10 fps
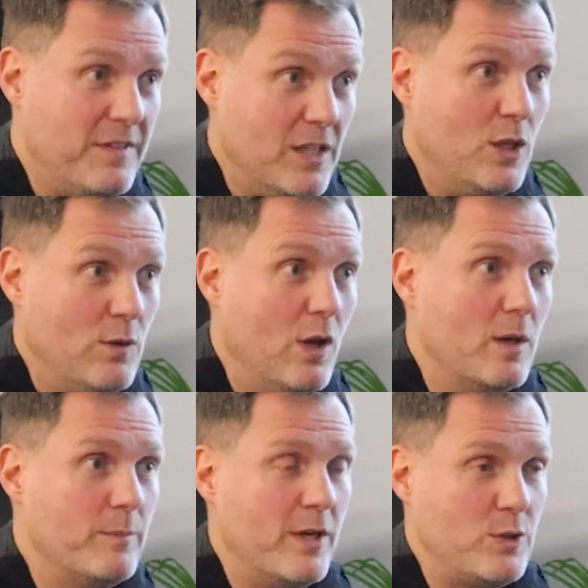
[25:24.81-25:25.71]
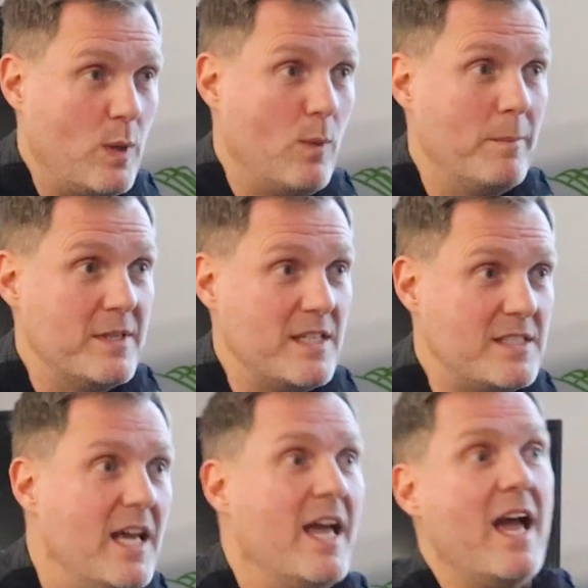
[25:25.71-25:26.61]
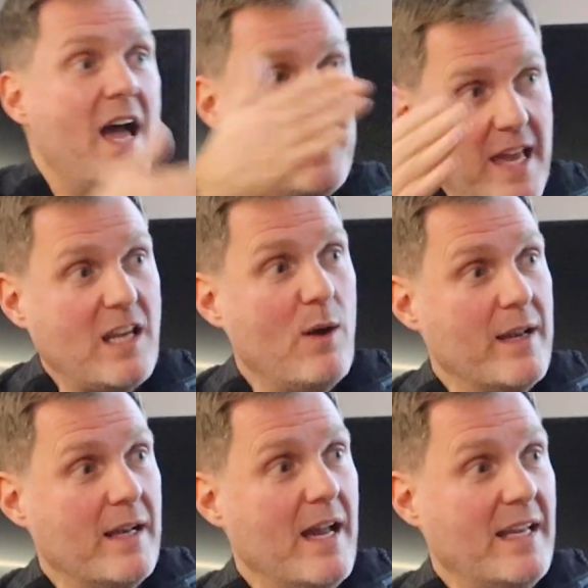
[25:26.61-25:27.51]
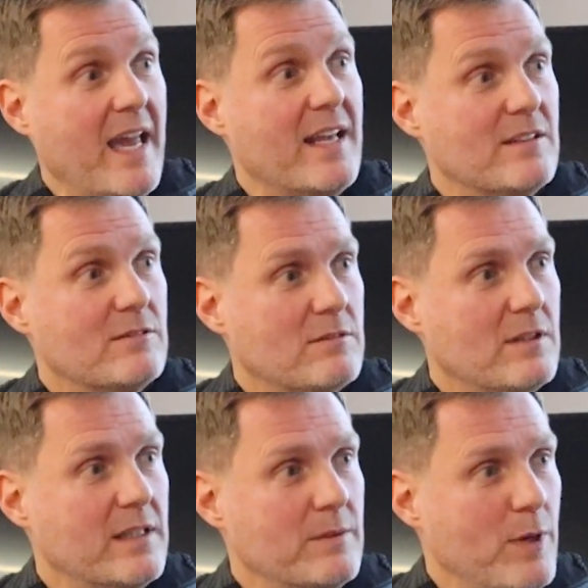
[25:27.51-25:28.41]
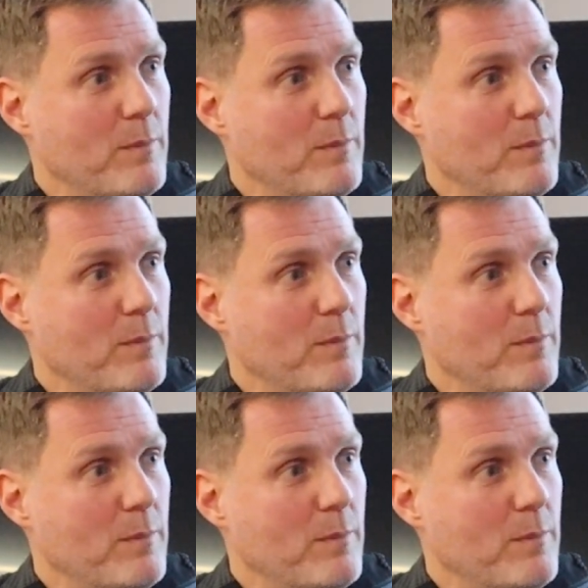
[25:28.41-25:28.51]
thing you've learned by doing one business and then going again, right?